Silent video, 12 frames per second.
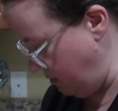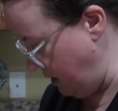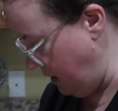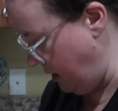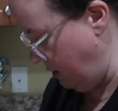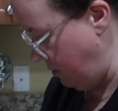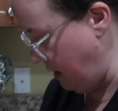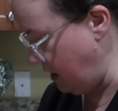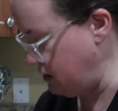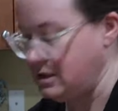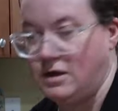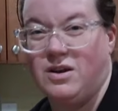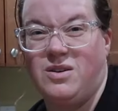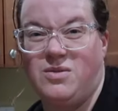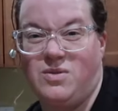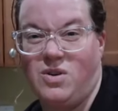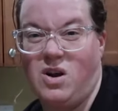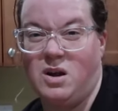and make a batch
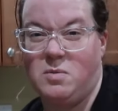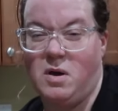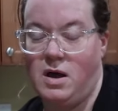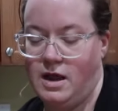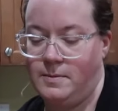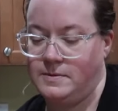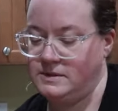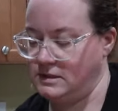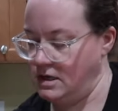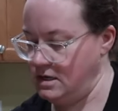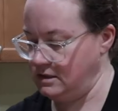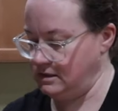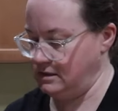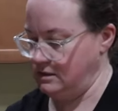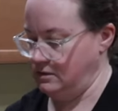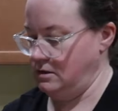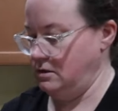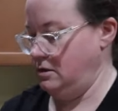of crock pot applesauce.
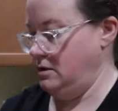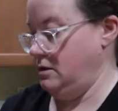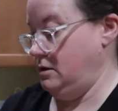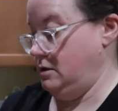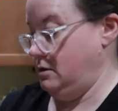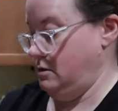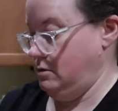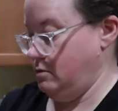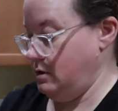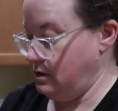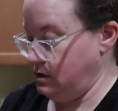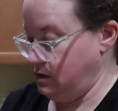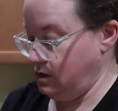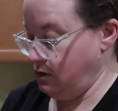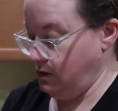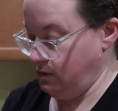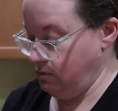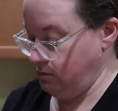I want to show
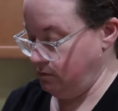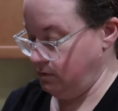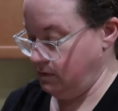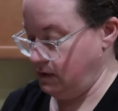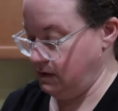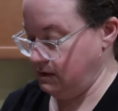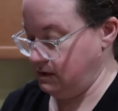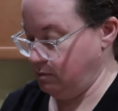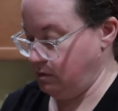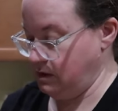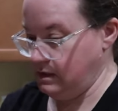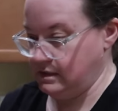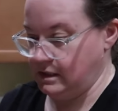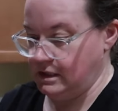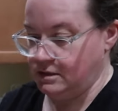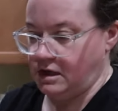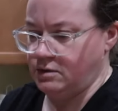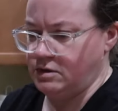you that it's super
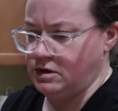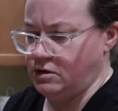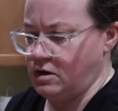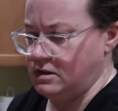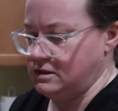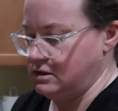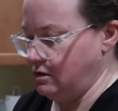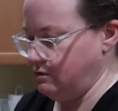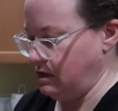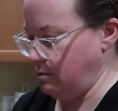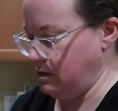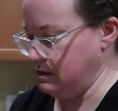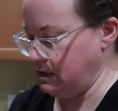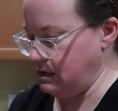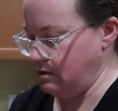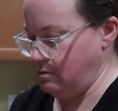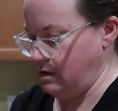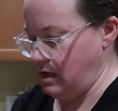easy. I don't wanna do it on the stovetop because I
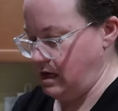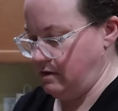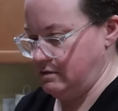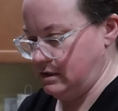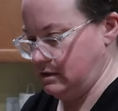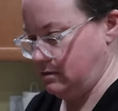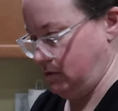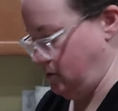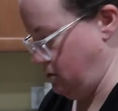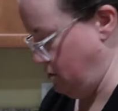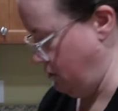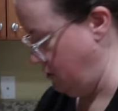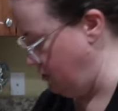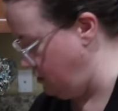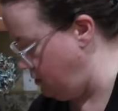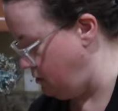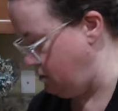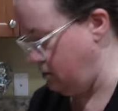don't wanna have to.
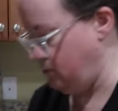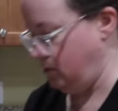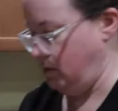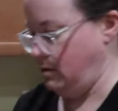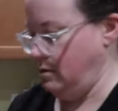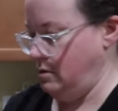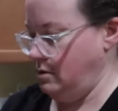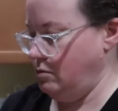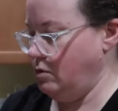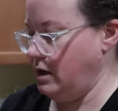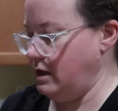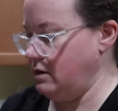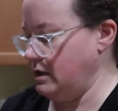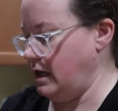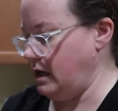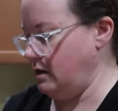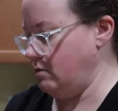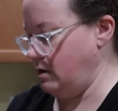Makes a mess. Well, I don't,
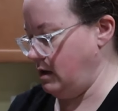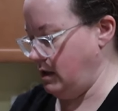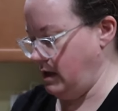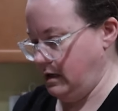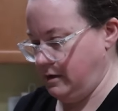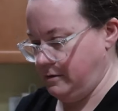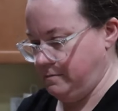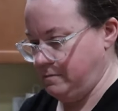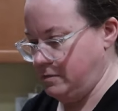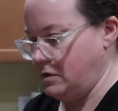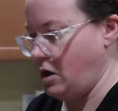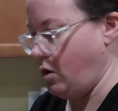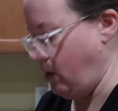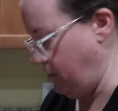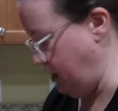yeah, I don't wanna like, no, I